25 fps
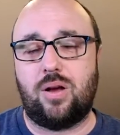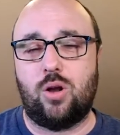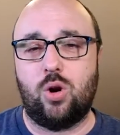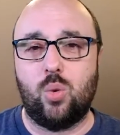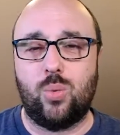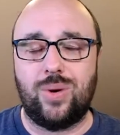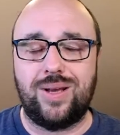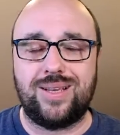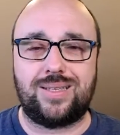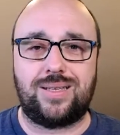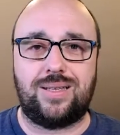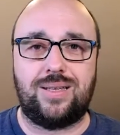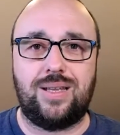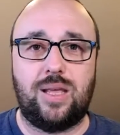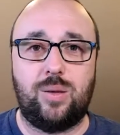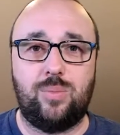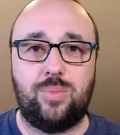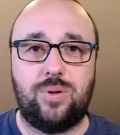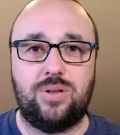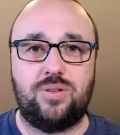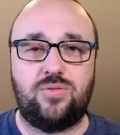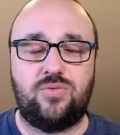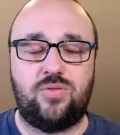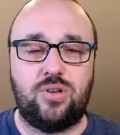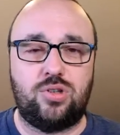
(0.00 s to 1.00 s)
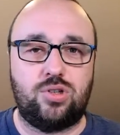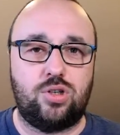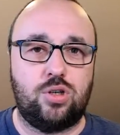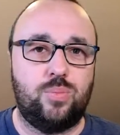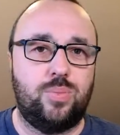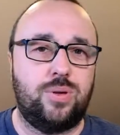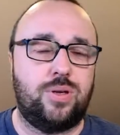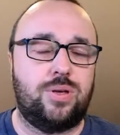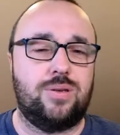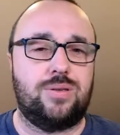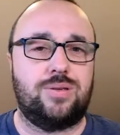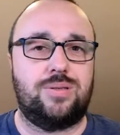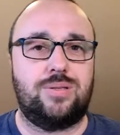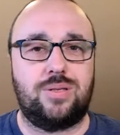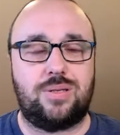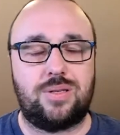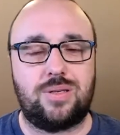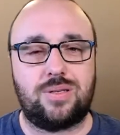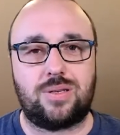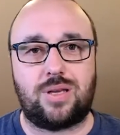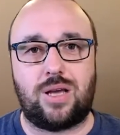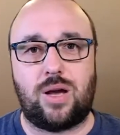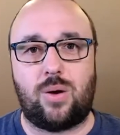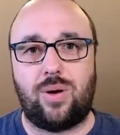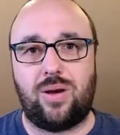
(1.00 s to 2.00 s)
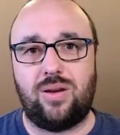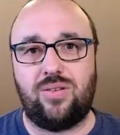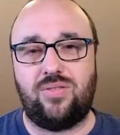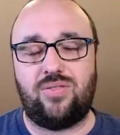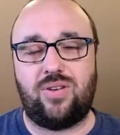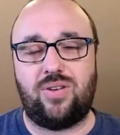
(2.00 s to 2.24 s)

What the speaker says: always enabled feature because this is how I